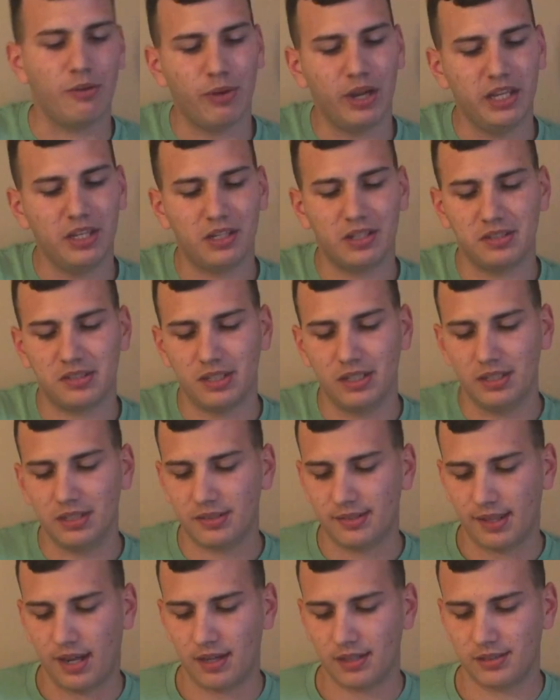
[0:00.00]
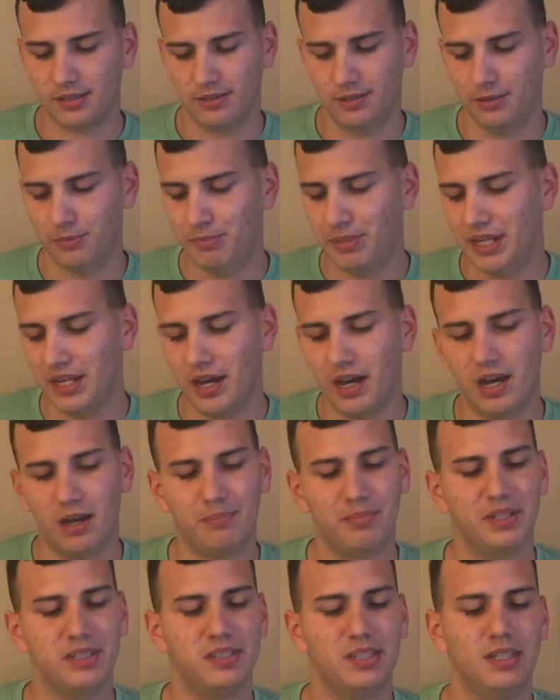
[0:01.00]
Anyway, you can see the stock's a little beat
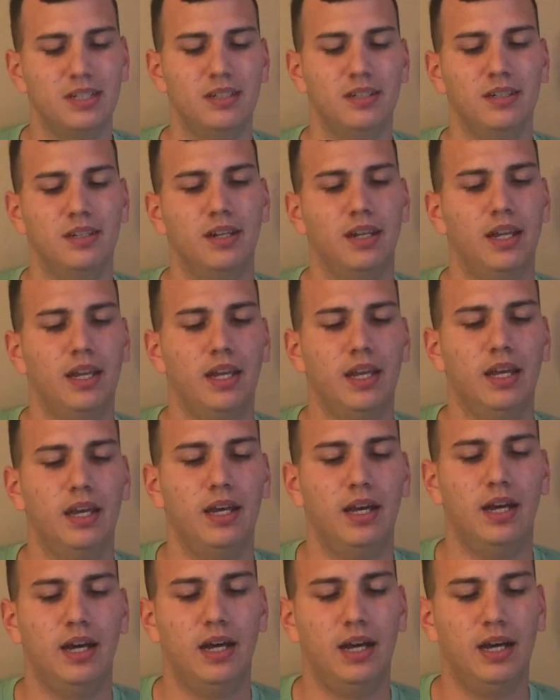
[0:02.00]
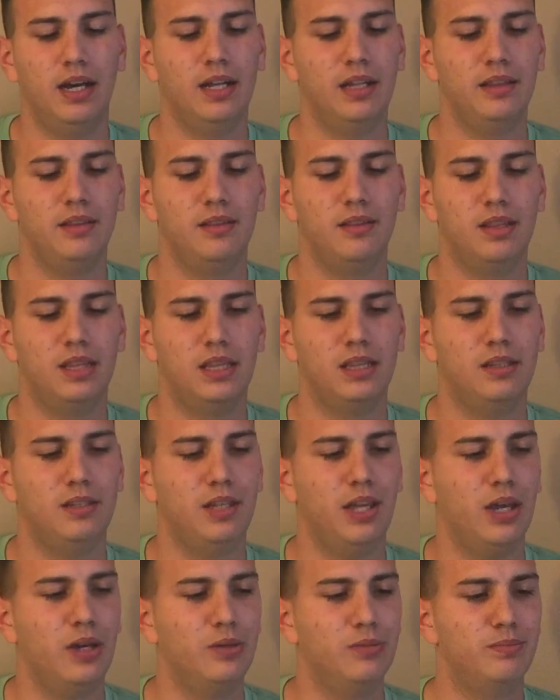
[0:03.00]
up. This isn't,
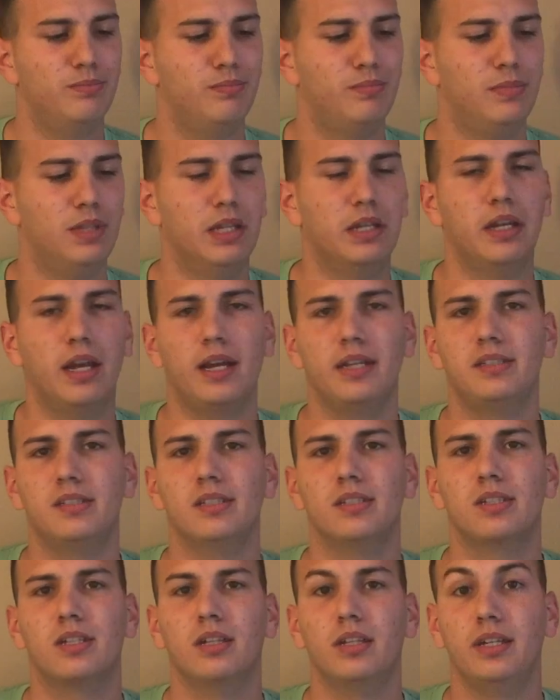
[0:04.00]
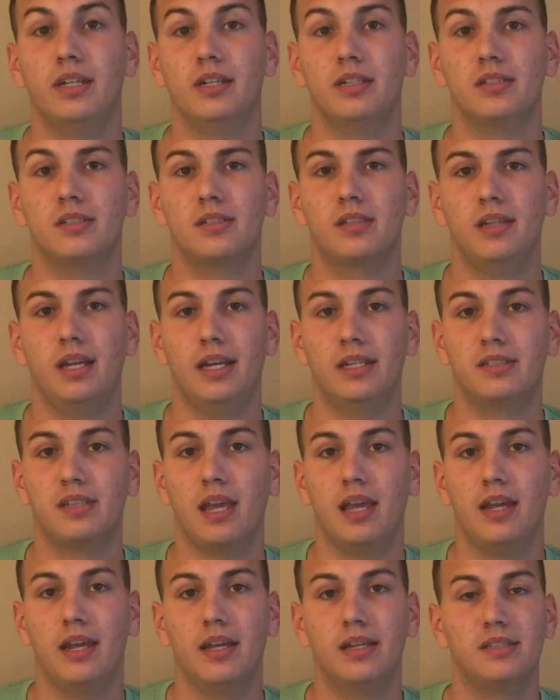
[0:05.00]
you know, the nicest, cleanest
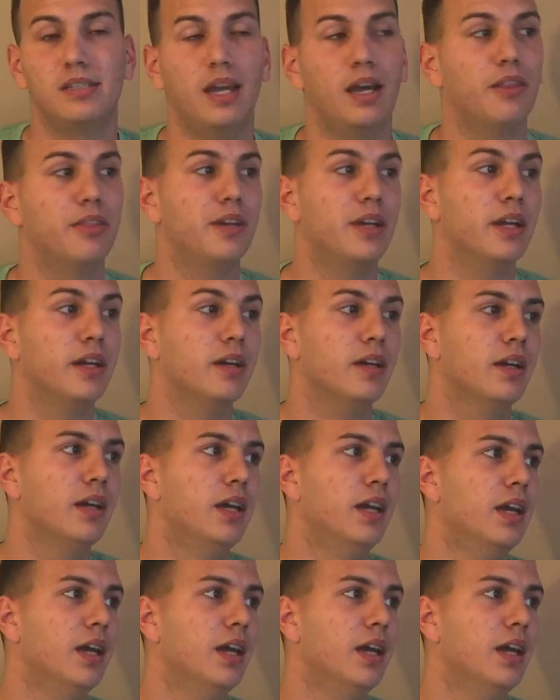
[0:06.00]
SKS out there,